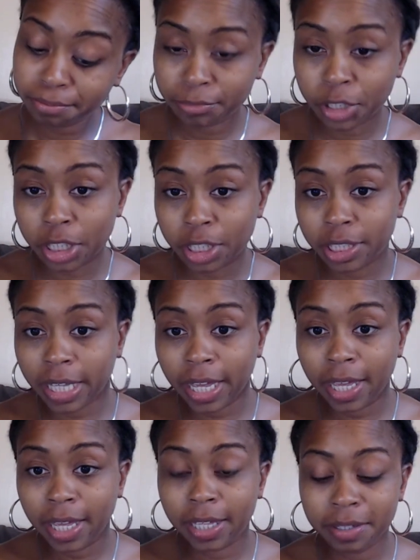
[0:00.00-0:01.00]
Just
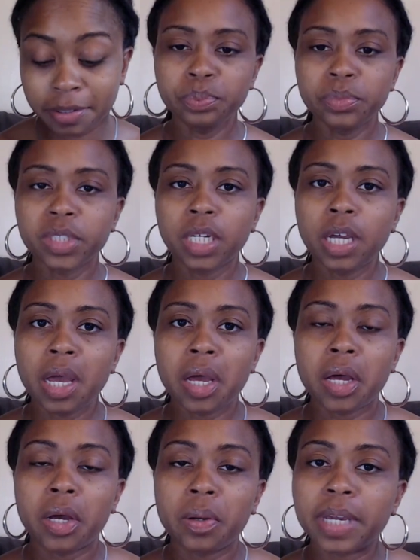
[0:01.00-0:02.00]
saying.
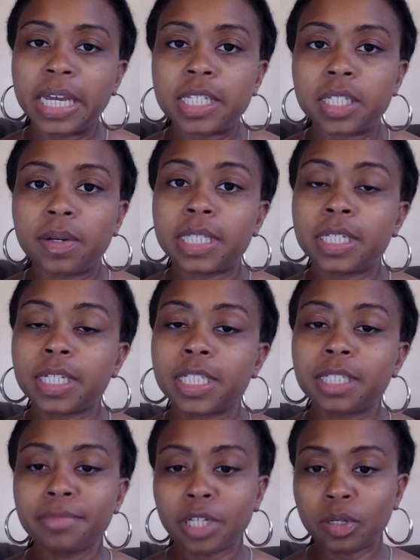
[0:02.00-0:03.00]
Okay, so I took
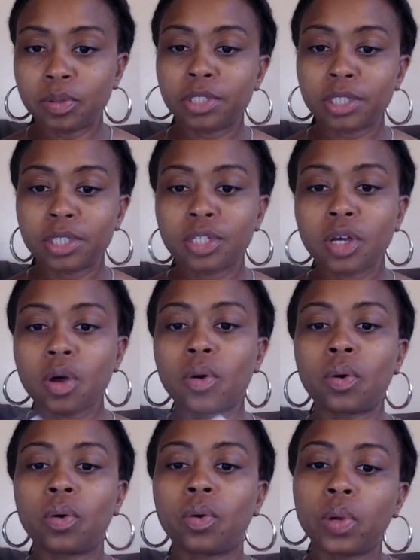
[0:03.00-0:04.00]
some notes
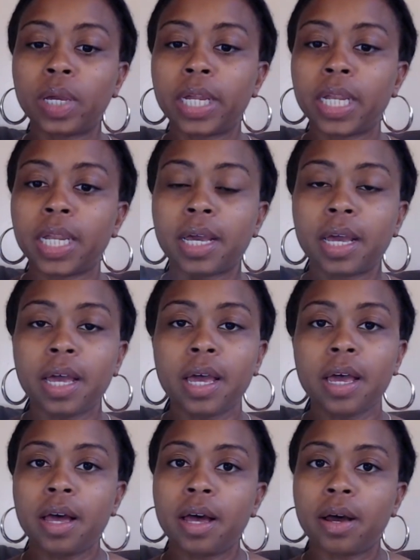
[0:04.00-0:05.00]
on
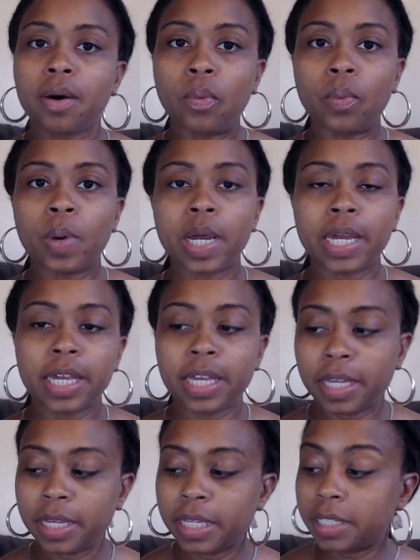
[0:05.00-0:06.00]
what
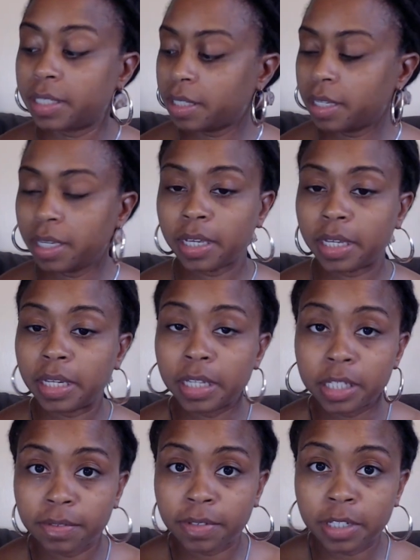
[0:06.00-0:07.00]
is in
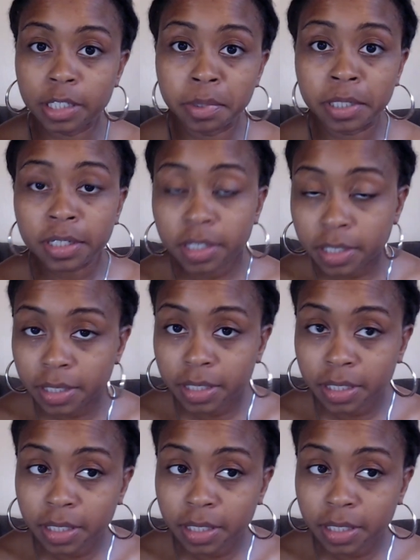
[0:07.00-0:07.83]
each of these books,